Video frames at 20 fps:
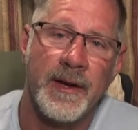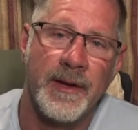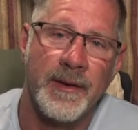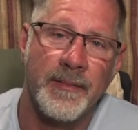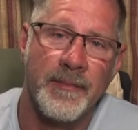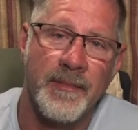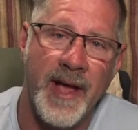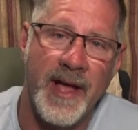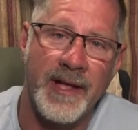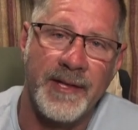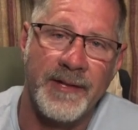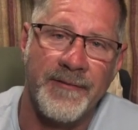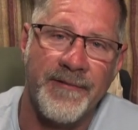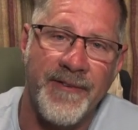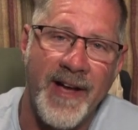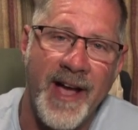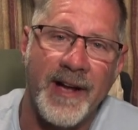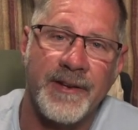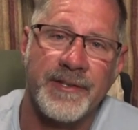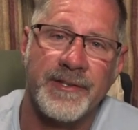
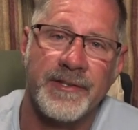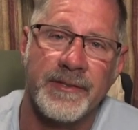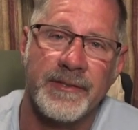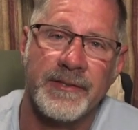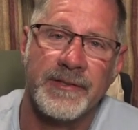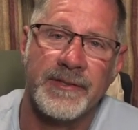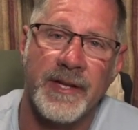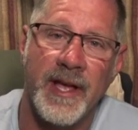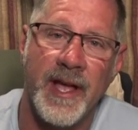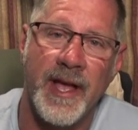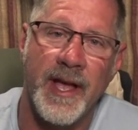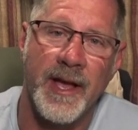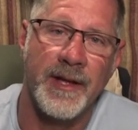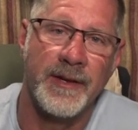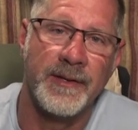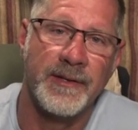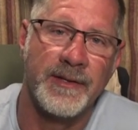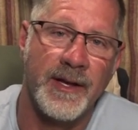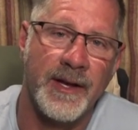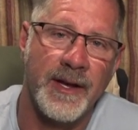manufactures
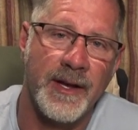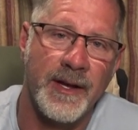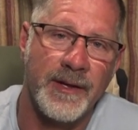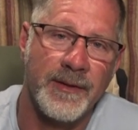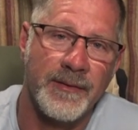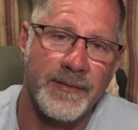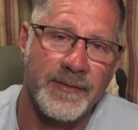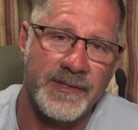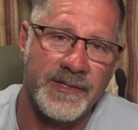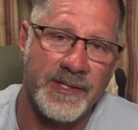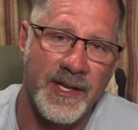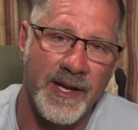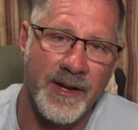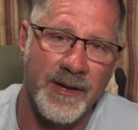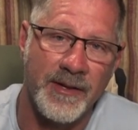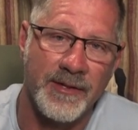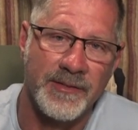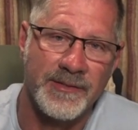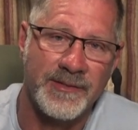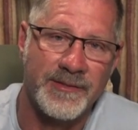and
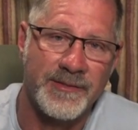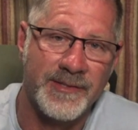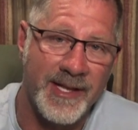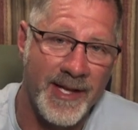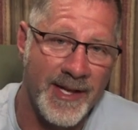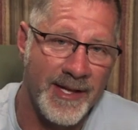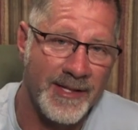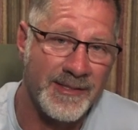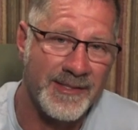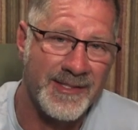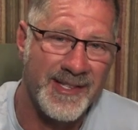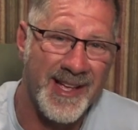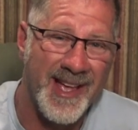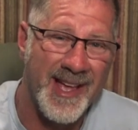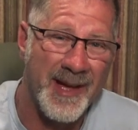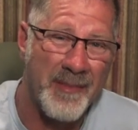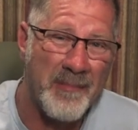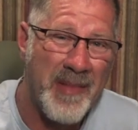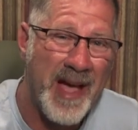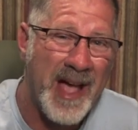sells tents
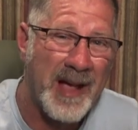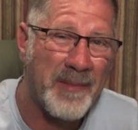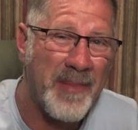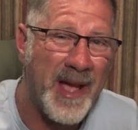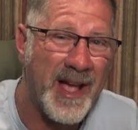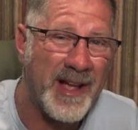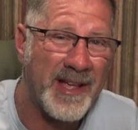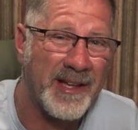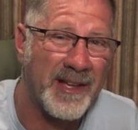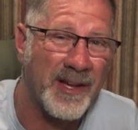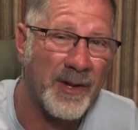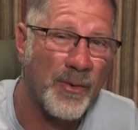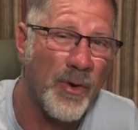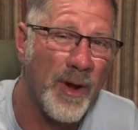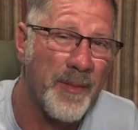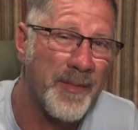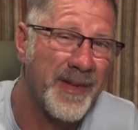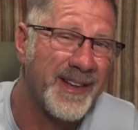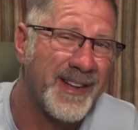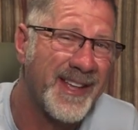and backpacking
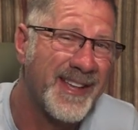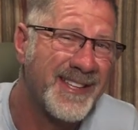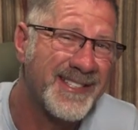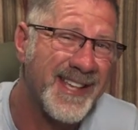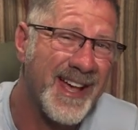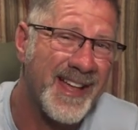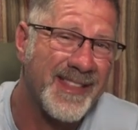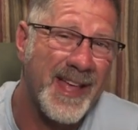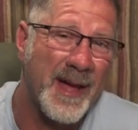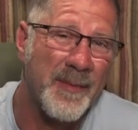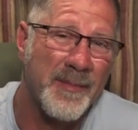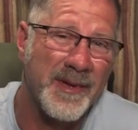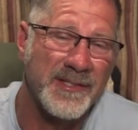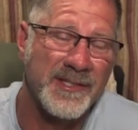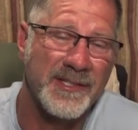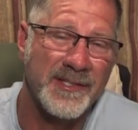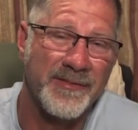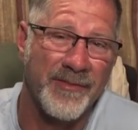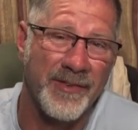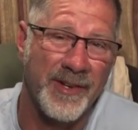equipment. He's had that
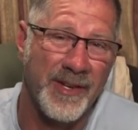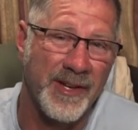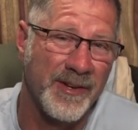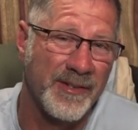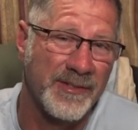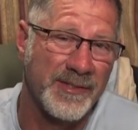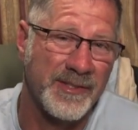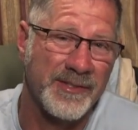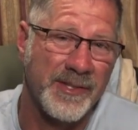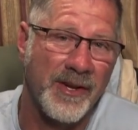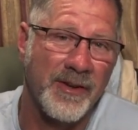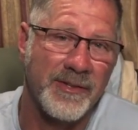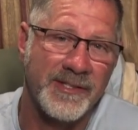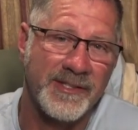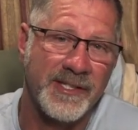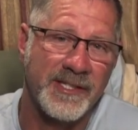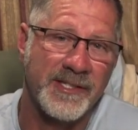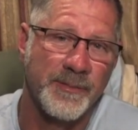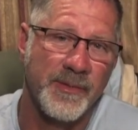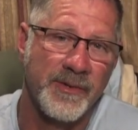business for years. It's called
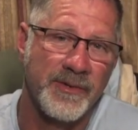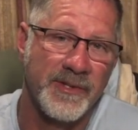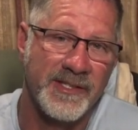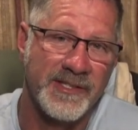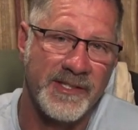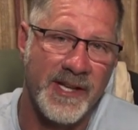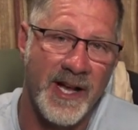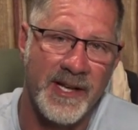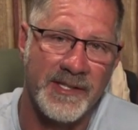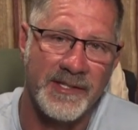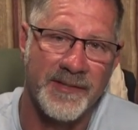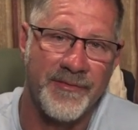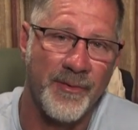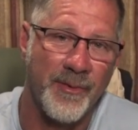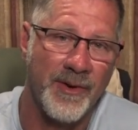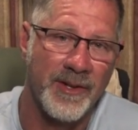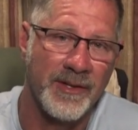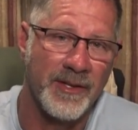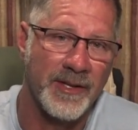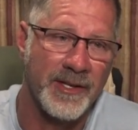Six Moon Designs if you
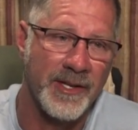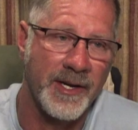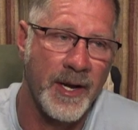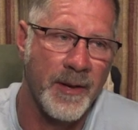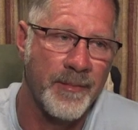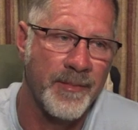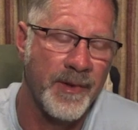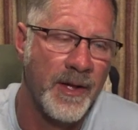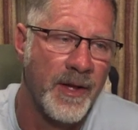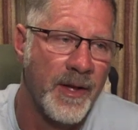want to look it up.